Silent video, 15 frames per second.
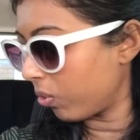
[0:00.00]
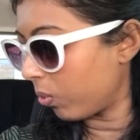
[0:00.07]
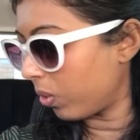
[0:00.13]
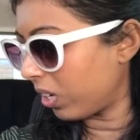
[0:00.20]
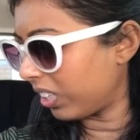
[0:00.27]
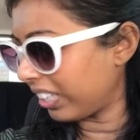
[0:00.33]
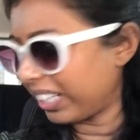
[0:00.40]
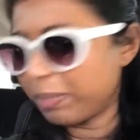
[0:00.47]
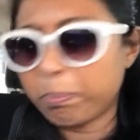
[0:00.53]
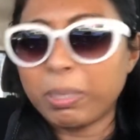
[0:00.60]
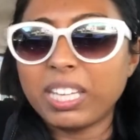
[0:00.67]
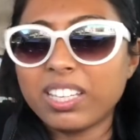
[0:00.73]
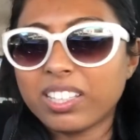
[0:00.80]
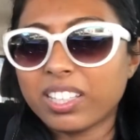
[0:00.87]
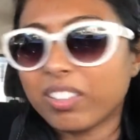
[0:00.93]
like
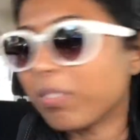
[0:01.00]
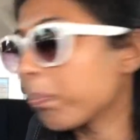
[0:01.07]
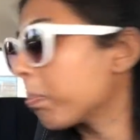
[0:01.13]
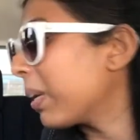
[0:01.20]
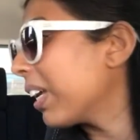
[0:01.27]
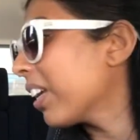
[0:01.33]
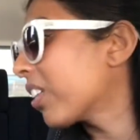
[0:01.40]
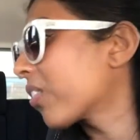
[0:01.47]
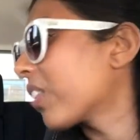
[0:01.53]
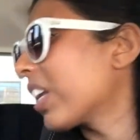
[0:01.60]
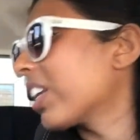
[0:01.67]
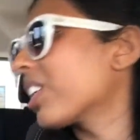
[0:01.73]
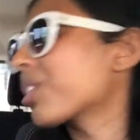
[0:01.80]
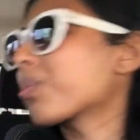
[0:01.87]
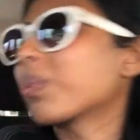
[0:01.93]
pink
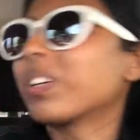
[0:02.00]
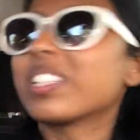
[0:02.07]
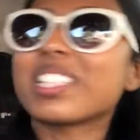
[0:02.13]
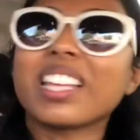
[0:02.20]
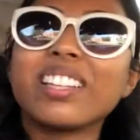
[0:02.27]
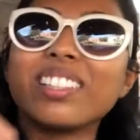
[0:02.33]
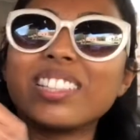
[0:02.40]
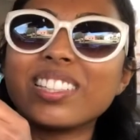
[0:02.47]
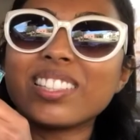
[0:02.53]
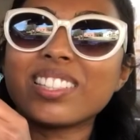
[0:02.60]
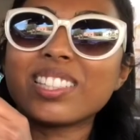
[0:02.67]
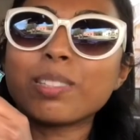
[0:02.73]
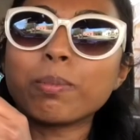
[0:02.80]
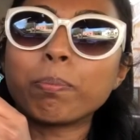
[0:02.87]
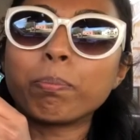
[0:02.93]
reddish ones, and
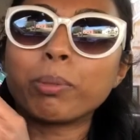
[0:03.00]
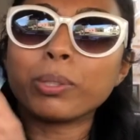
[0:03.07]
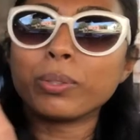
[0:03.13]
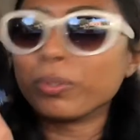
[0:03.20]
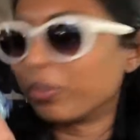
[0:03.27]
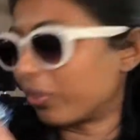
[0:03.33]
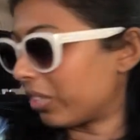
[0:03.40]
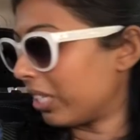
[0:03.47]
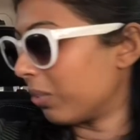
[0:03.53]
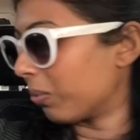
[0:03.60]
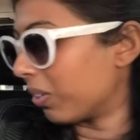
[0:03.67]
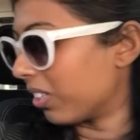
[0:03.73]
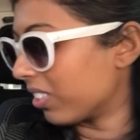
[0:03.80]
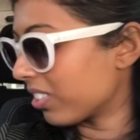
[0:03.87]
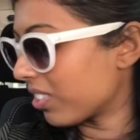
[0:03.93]
this blue green
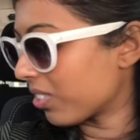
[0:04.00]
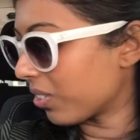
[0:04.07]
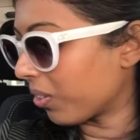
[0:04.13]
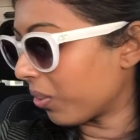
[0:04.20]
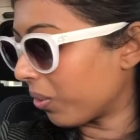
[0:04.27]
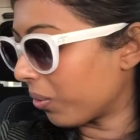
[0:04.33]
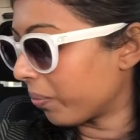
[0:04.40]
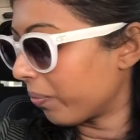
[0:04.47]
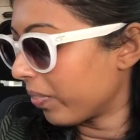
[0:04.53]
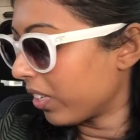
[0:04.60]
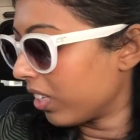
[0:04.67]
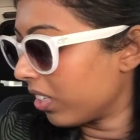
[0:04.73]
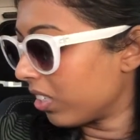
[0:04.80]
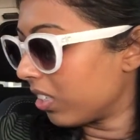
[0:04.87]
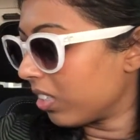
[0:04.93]
one. So
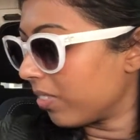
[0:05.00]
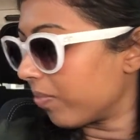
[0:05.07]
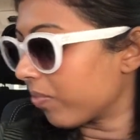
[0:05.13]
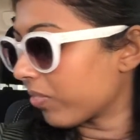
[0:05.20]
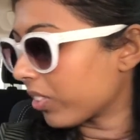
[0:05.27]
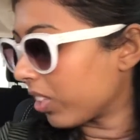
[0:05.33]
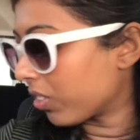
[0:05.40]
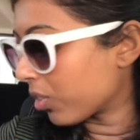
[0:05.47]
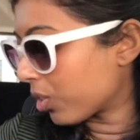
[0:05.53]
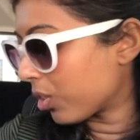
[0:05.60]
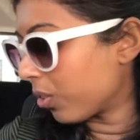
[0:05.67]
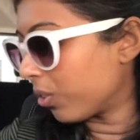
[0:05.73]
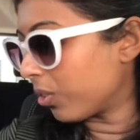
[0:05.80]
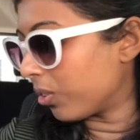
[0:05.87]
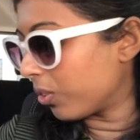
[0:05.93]
I'll
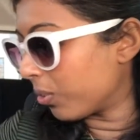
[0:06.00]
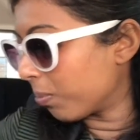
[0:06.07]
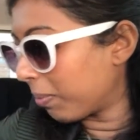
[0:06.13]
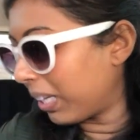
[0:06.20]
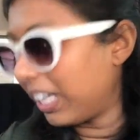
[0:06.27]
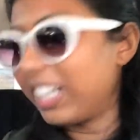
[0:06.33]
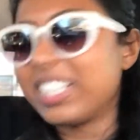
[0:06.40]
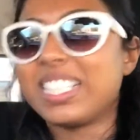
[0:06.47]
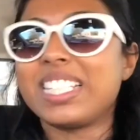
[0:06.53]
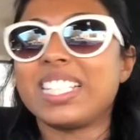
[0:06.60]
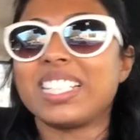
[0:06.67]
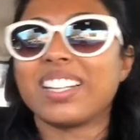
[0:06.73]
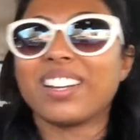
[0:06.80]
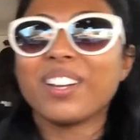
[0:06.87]
show you my idea.